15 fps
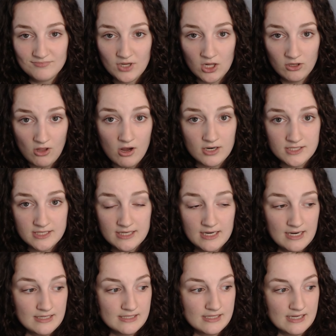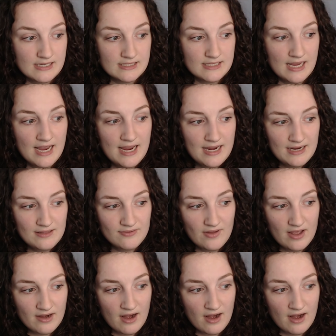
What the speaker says: clocks it and says, hey, Thad,